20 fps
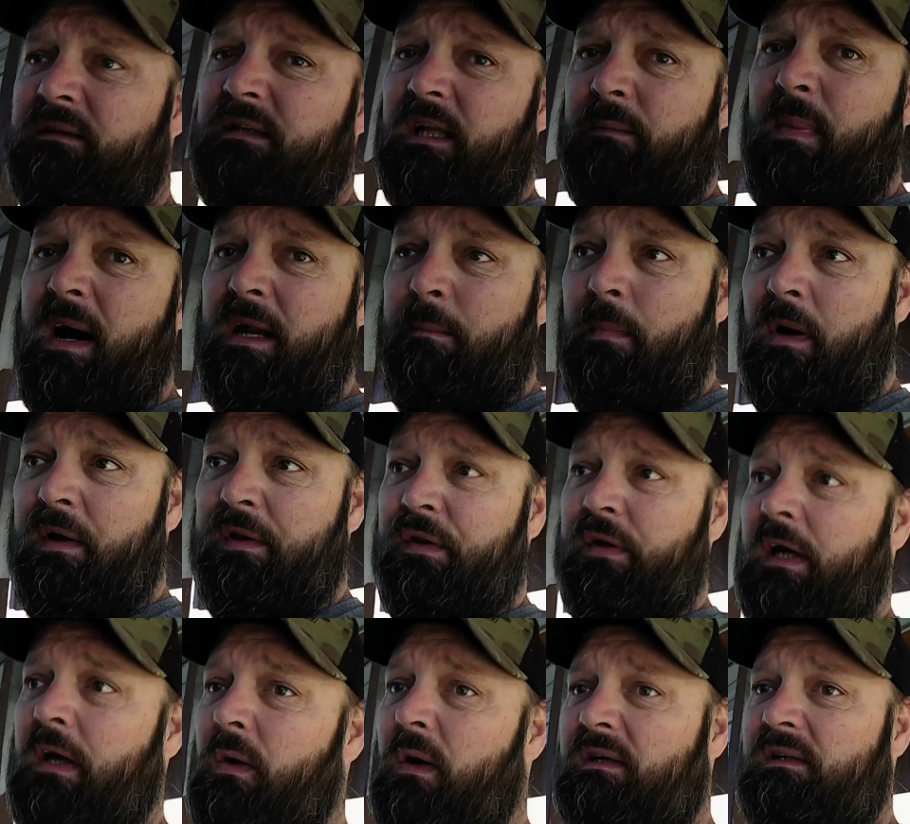about a month
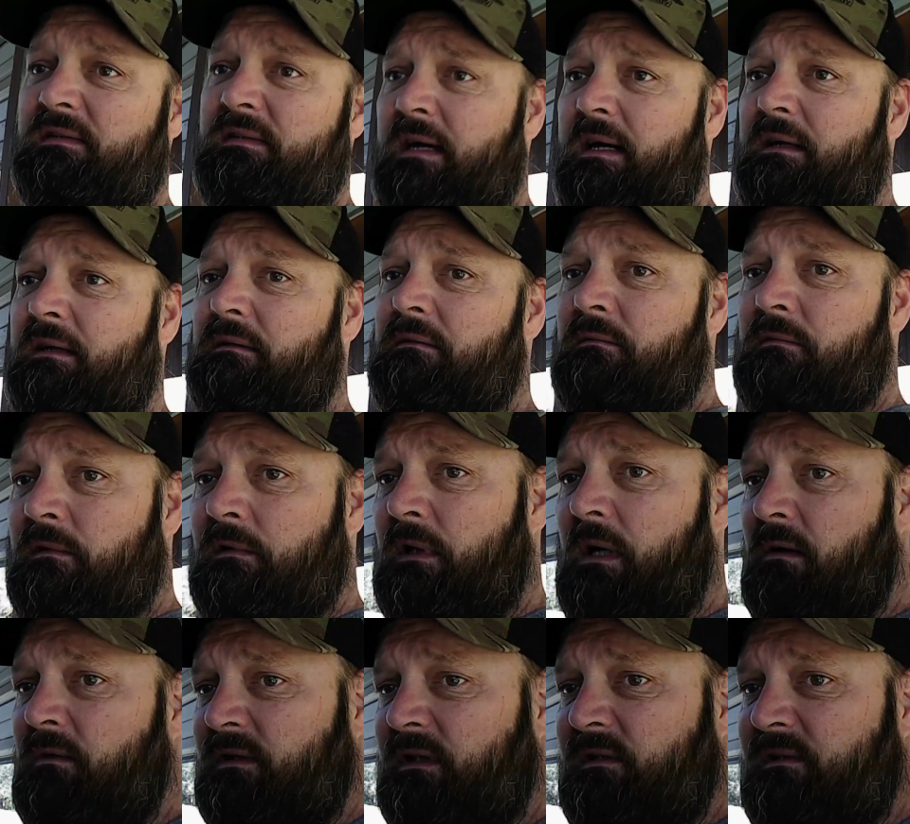ago. I decided
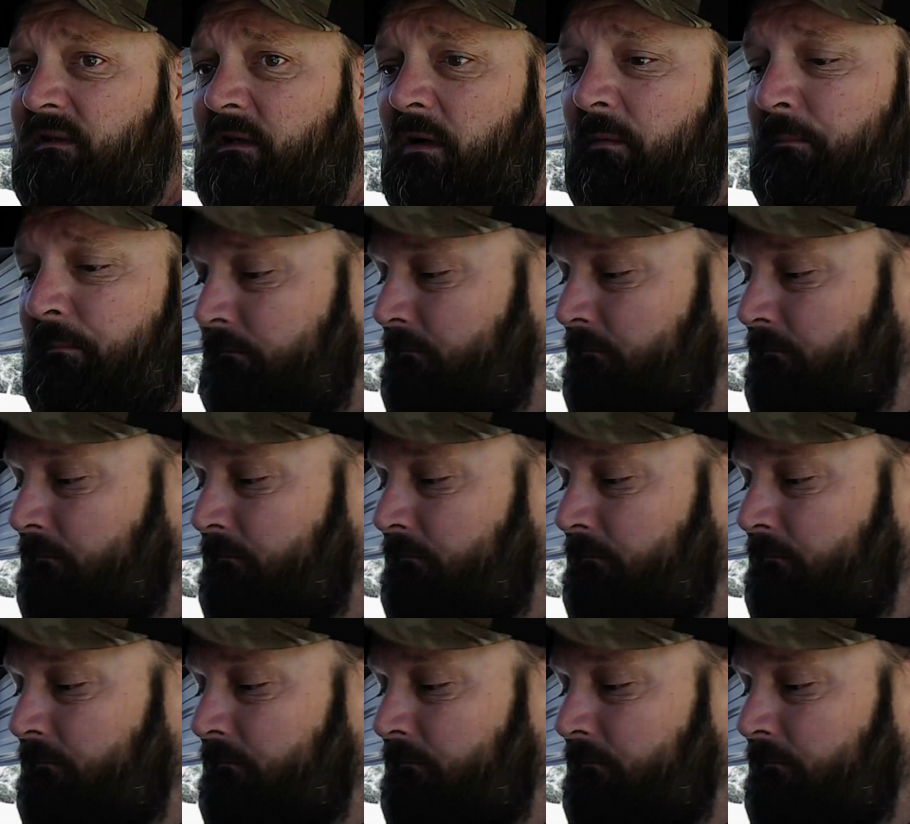I was going to start